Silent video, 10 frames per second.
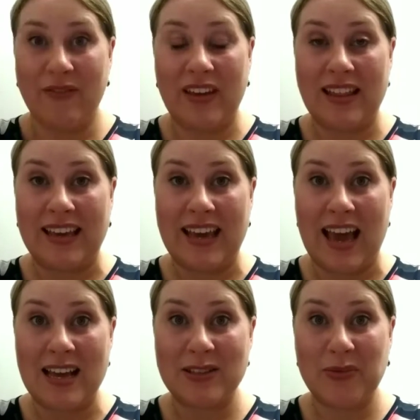
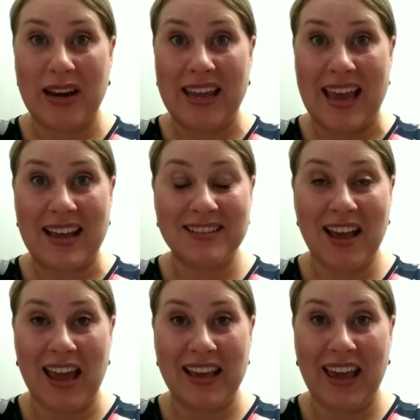feeling as ready
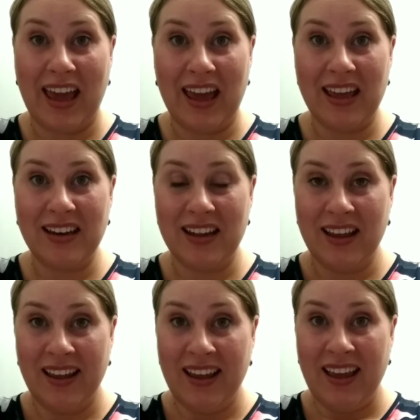as I
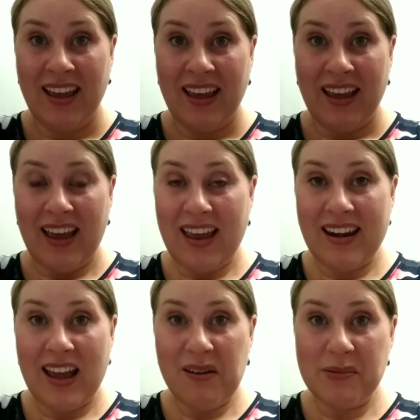can.
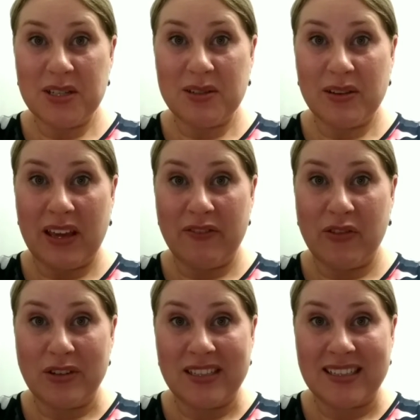And now I'm just
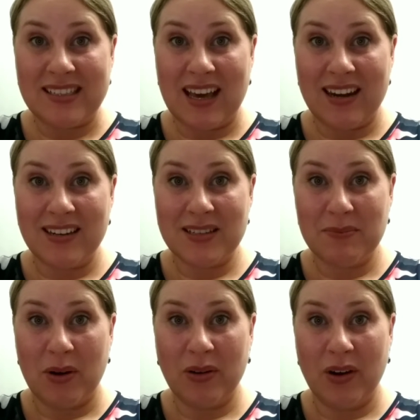looking forward to
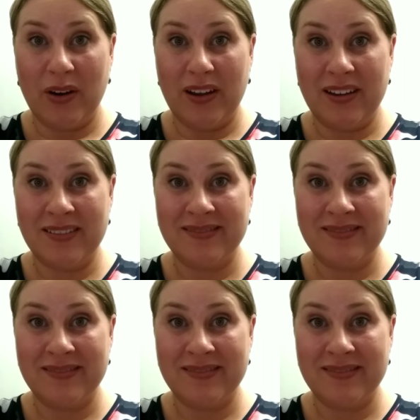starting tomorrow.